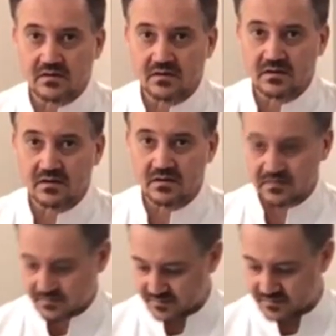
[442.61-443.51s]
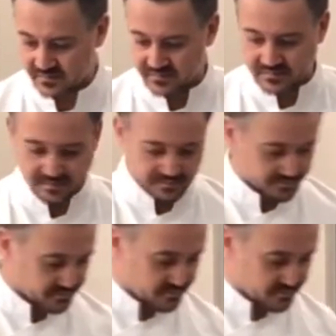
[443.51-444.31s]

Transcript: No one is speaking in this clip.